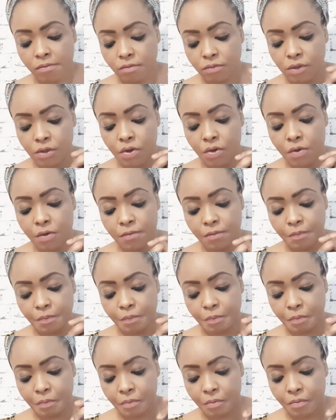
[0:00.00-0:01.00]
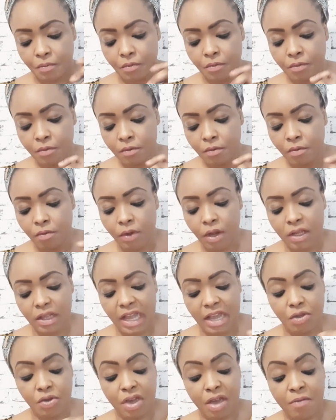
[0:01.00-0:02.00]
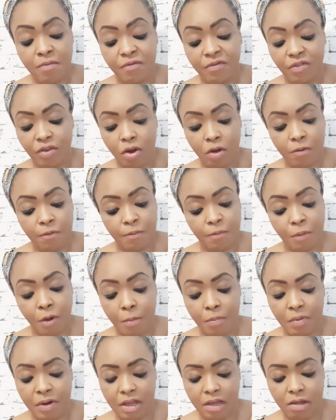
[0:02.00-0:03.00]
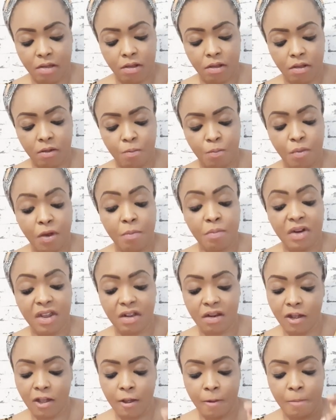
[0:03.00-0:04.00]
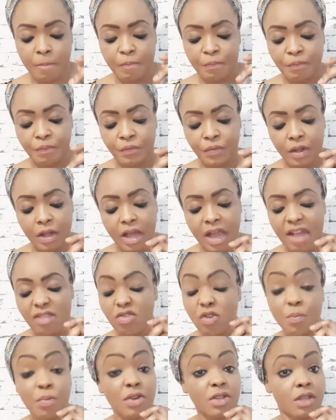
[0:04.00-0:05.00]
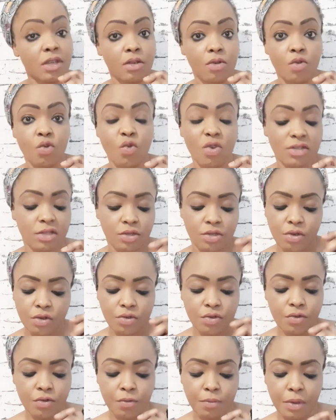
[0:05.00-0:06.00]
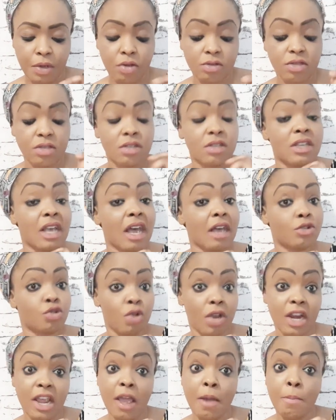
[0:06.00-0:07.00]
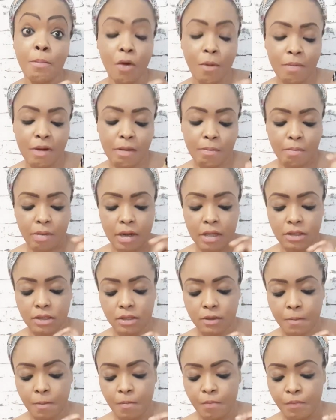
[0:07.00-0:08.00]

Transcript: you know, then you can vlog publicly. And nobody question you because it's actually a public place.